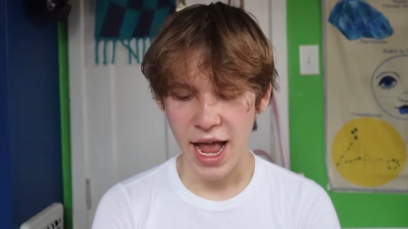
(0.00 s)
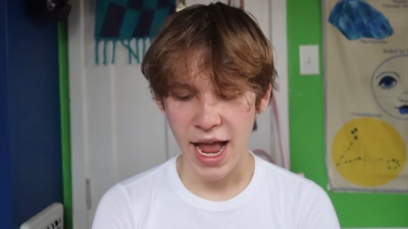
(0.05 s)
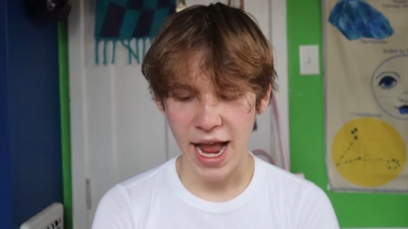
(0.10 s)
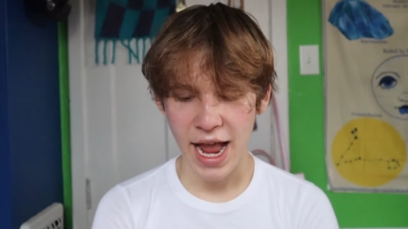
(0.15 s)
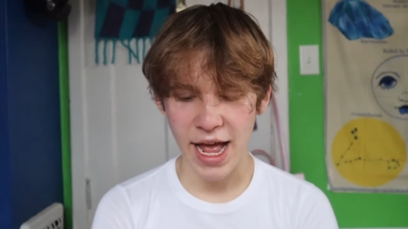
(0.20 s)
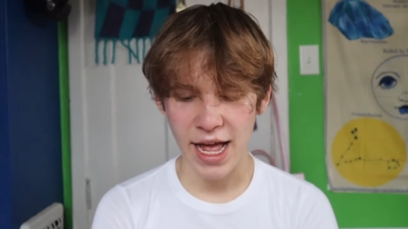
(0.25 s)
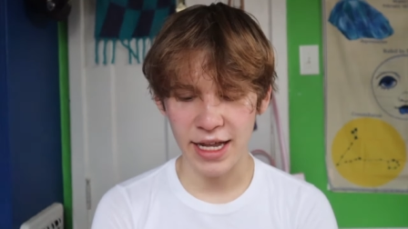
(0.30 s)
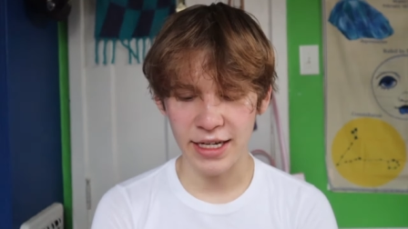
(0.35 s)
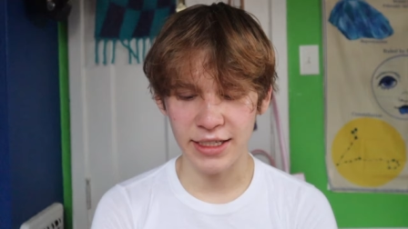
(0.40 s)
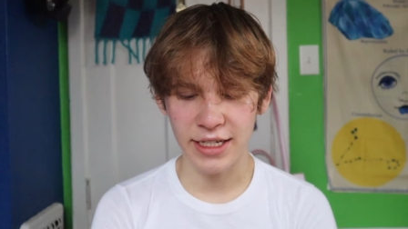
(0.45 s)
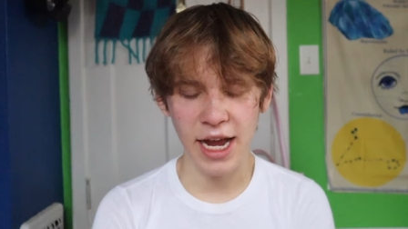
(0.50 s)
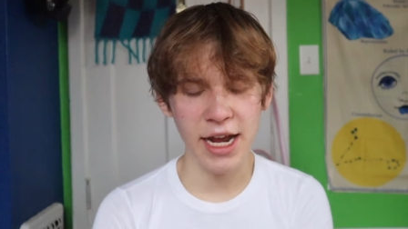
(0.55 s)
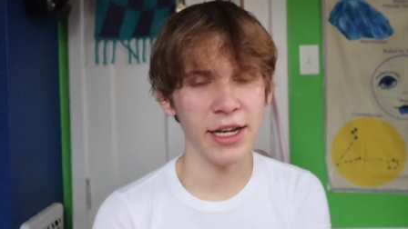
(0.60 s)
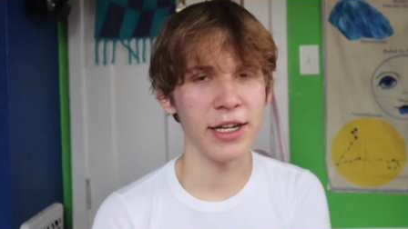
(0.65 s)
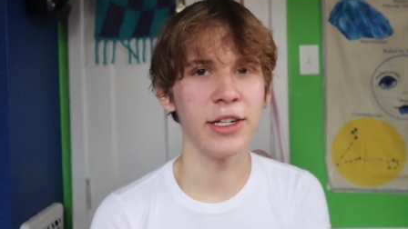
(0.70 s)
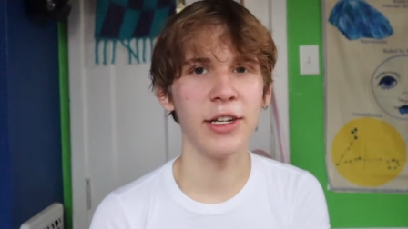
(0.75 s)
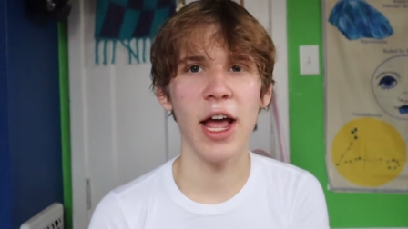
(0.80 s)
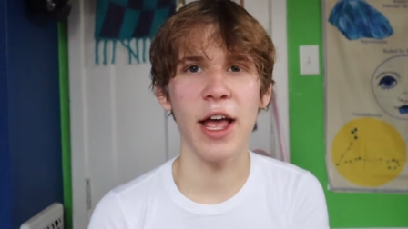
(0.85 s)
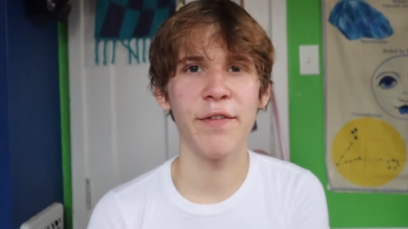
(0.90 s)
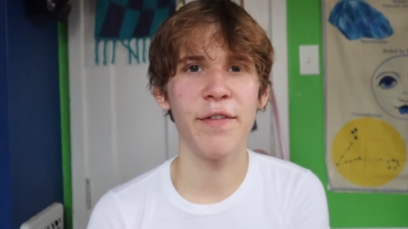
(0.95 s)
And
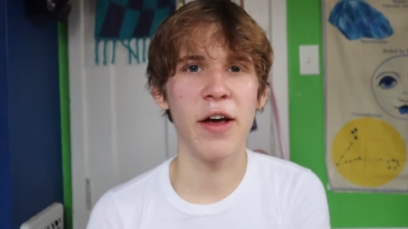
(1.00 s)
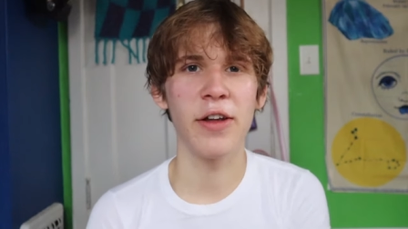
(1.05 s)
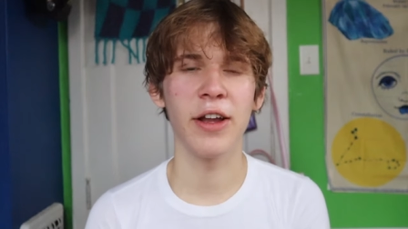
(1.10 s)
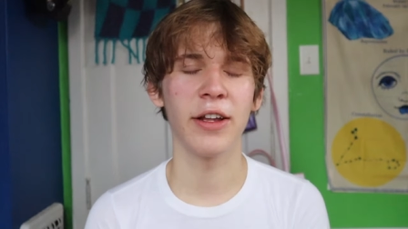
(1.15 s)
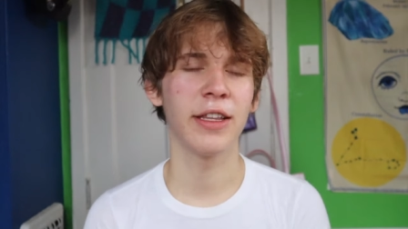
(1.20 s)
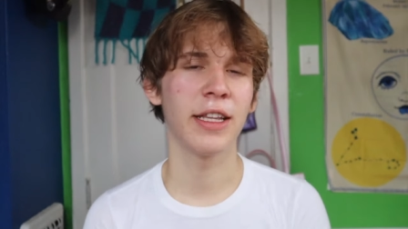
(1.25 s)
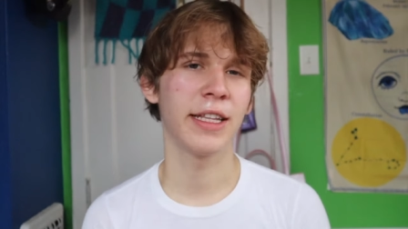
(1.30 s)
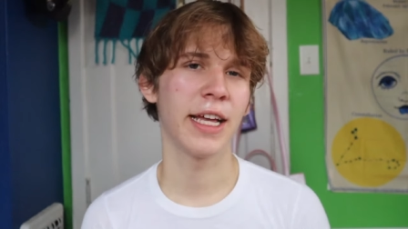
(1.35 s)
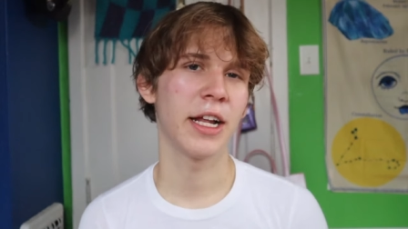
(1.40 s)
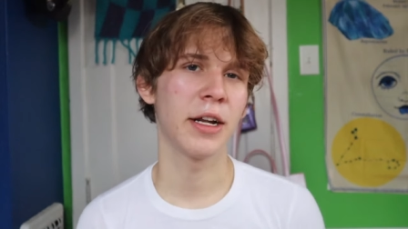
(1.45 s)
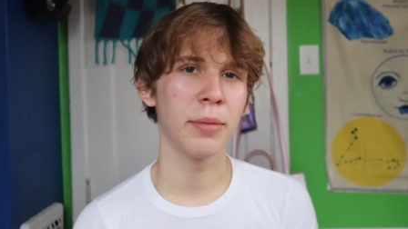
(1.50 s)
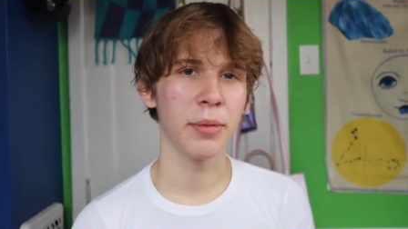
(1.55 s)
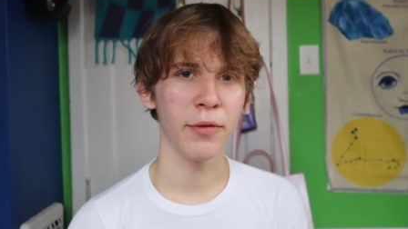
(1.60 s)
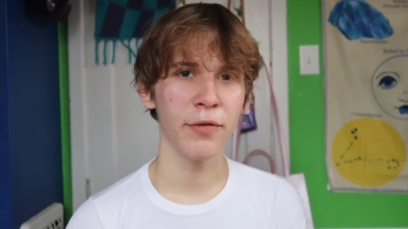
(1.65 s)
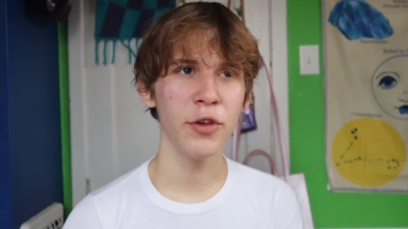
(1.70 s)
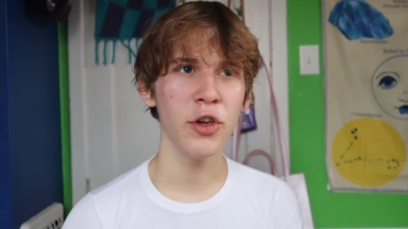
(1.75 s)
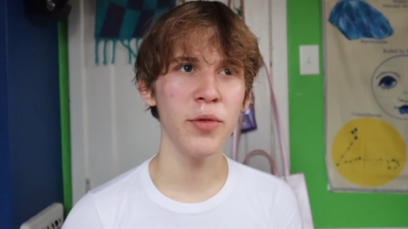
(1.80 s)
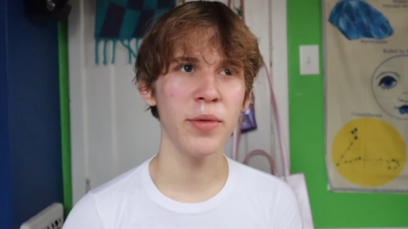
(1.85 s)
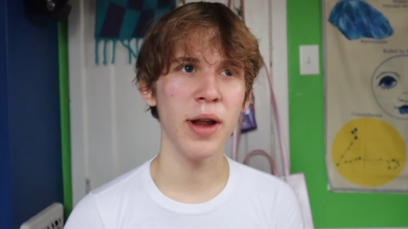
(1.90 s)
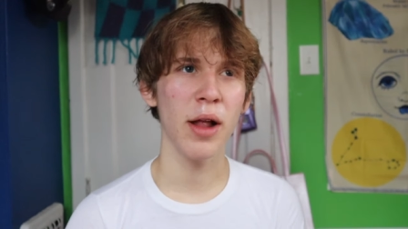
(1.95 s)
I, I found out that they had a
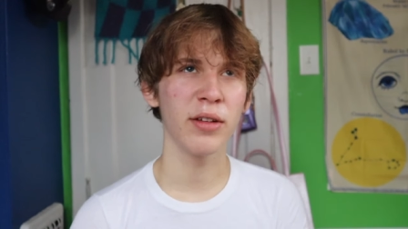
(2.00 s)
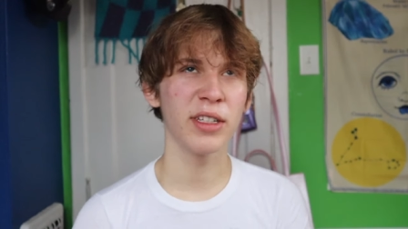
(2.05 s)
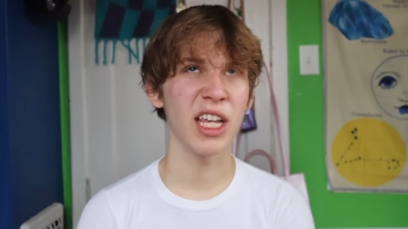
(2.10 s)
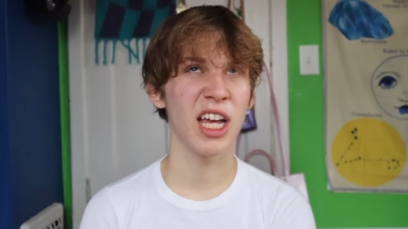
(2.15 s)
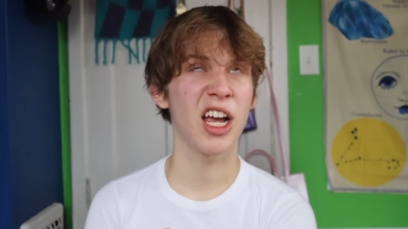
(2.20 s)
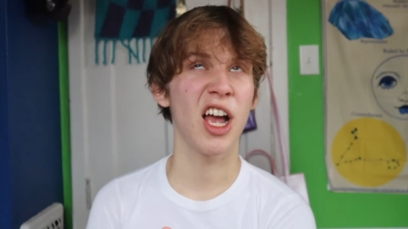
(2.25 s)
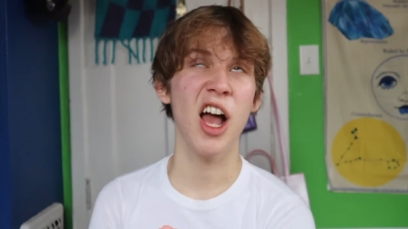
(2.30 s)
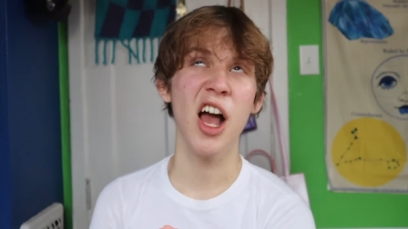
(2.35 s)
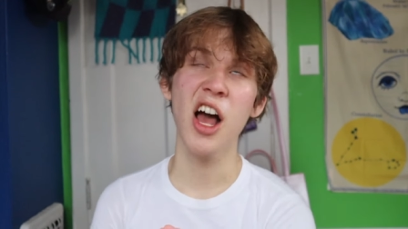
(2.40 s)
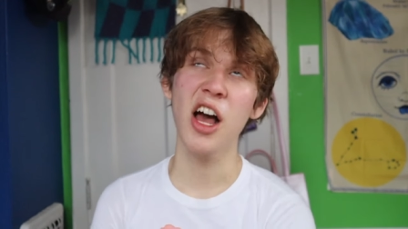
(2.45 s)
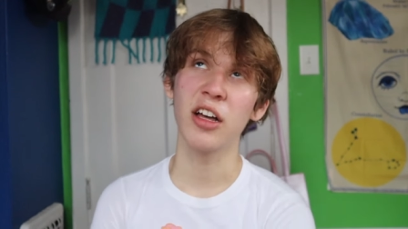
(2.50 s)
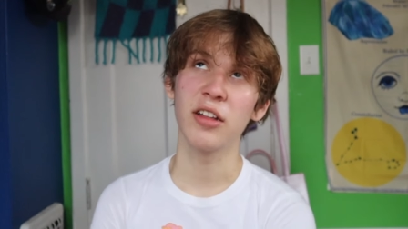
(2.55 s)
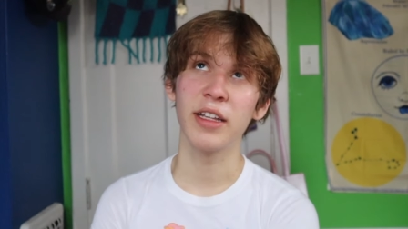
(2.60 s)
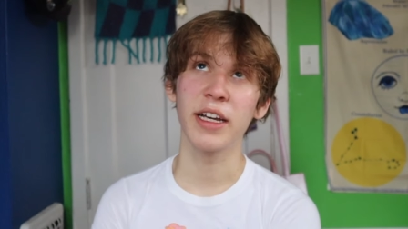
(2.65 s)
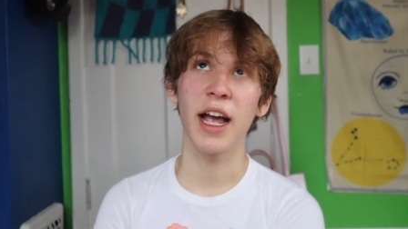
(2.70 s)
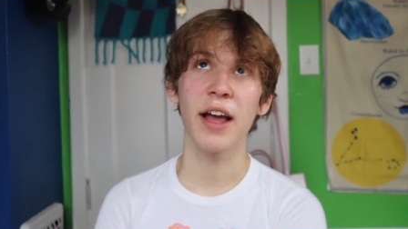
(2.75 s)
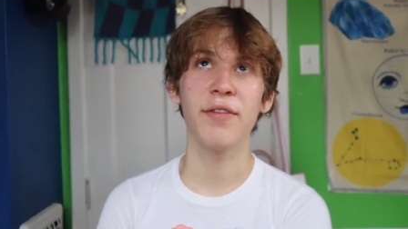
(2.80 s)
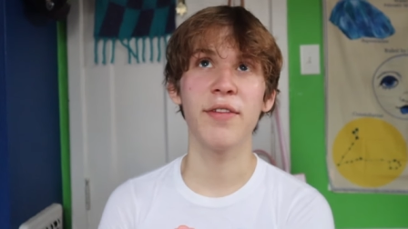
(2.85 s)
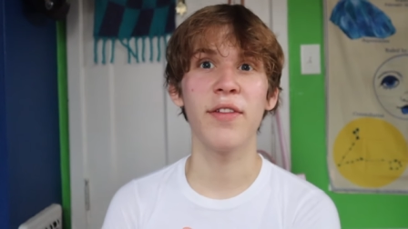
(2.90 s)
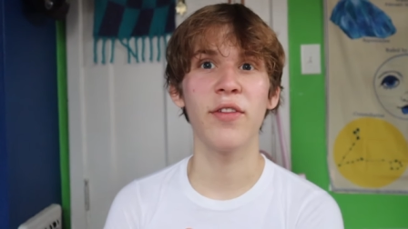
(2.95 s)
perfume, and I was like, huh,
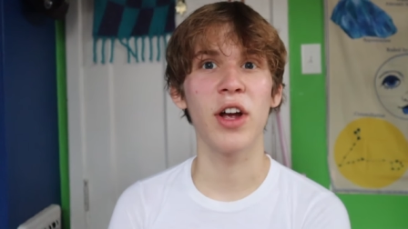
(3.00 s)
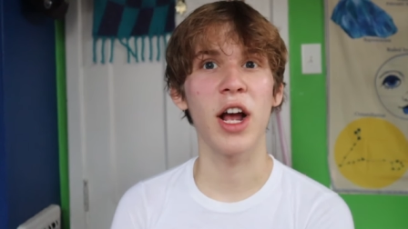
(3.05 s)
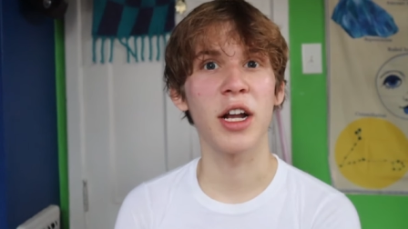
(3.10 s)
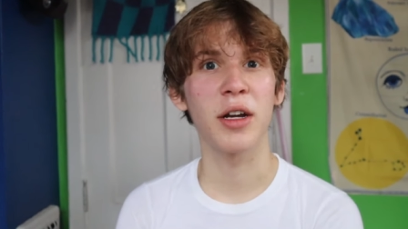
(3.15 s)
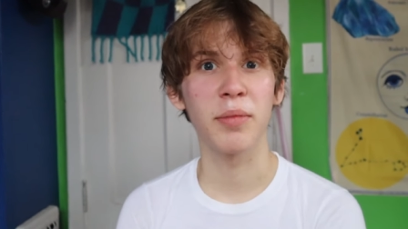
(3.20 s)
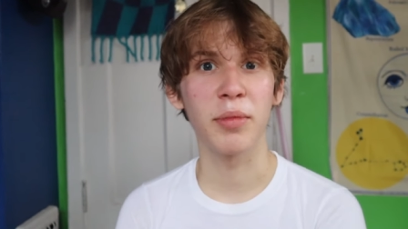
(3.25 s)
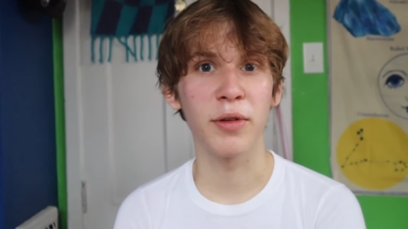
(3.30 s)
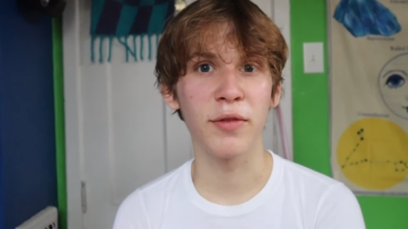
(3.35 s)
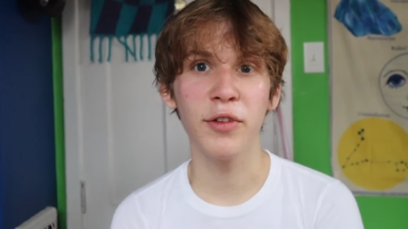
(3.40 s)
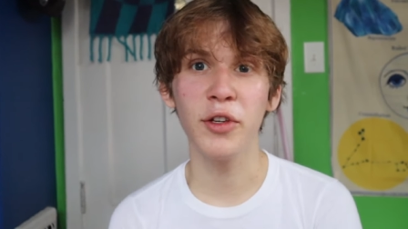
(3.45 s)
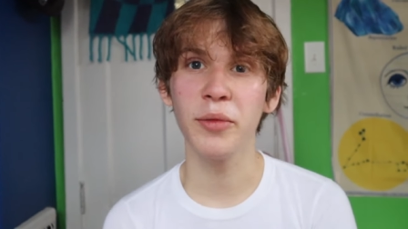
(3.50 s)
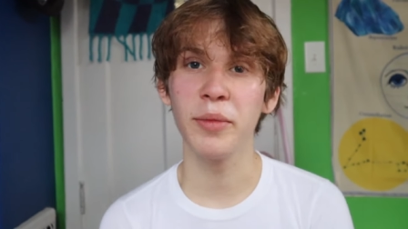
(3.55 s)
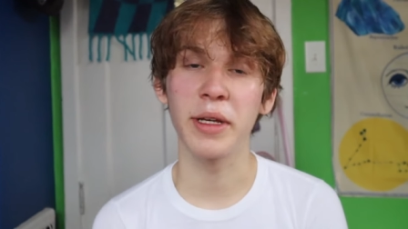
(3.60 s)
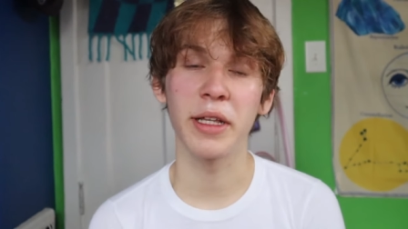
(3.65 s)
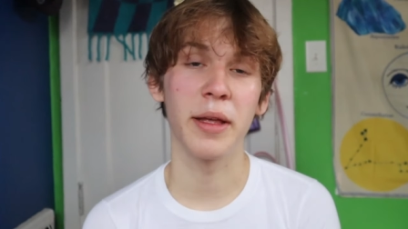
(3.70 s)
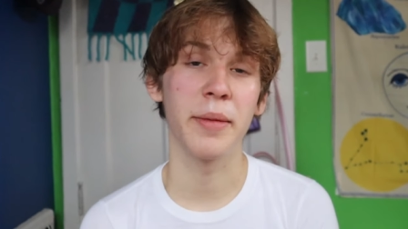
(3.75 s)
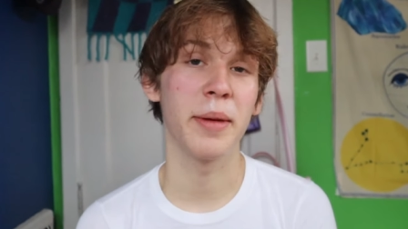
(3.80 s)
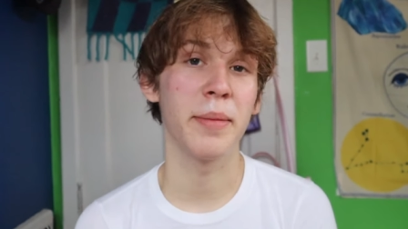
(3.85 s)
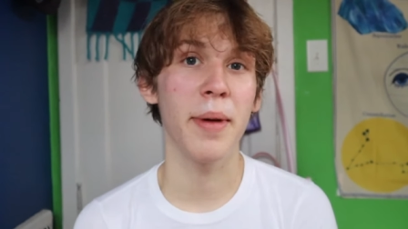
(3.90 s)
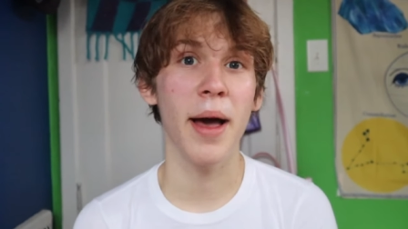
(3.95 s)
like I've never had a perfume,
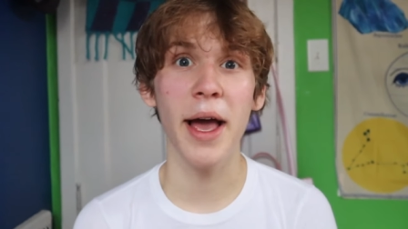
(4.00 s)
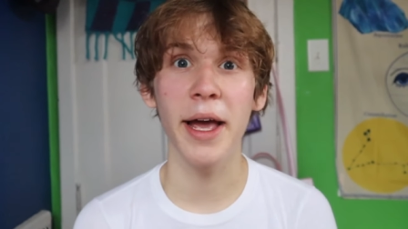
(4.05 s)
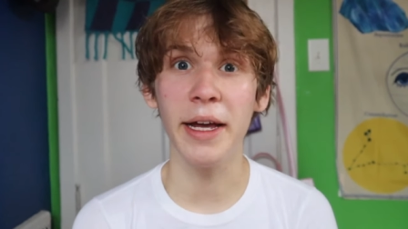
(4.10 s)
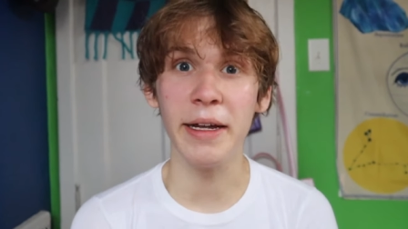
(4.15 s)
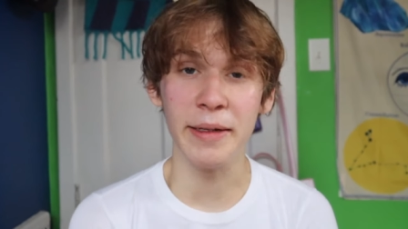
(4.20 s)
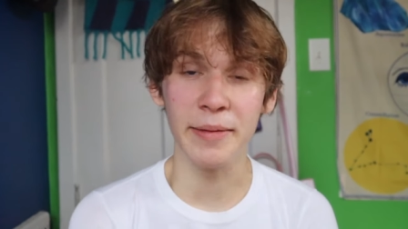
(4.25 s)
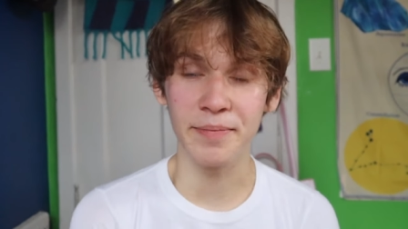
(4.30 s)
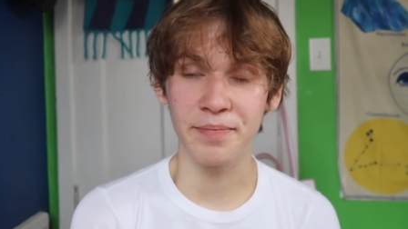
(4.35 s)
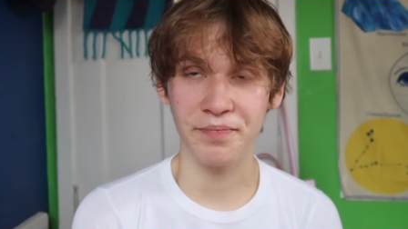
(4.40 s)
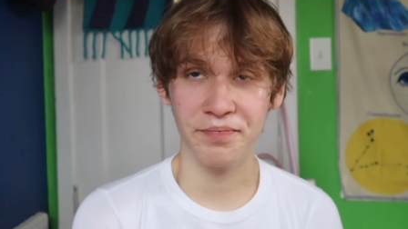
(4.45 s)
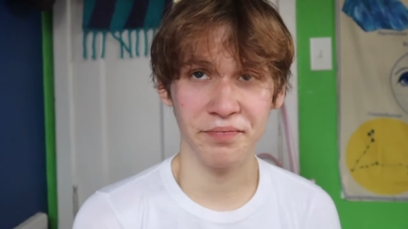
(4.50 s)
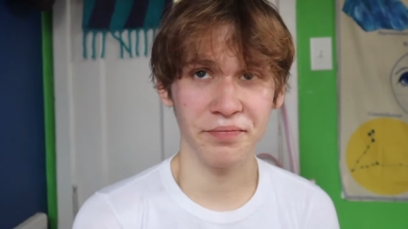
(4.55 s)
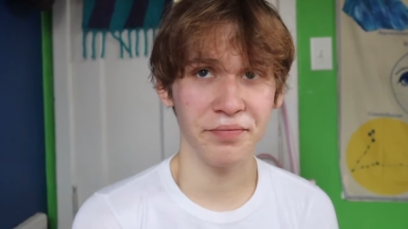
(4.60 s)
like let me buy it.